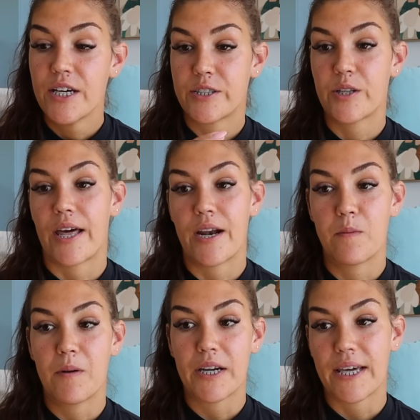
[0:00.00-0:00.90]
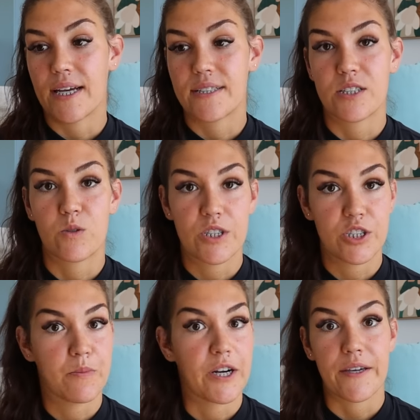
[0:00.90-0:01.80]
so then our body has to
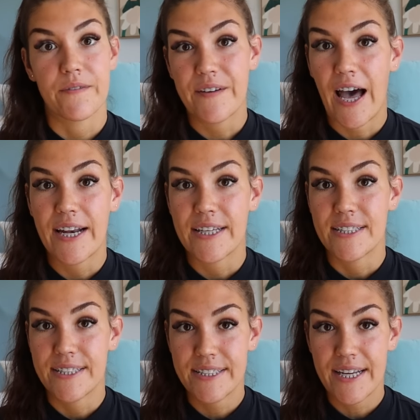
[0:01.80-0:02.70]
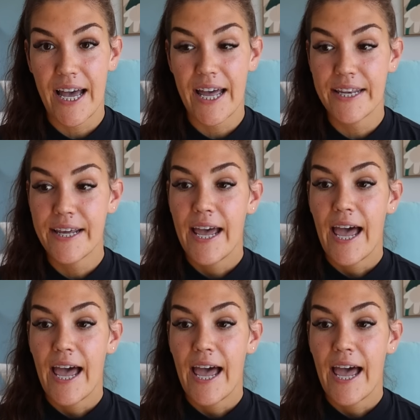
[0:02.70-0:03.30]
switch to burning fat instead.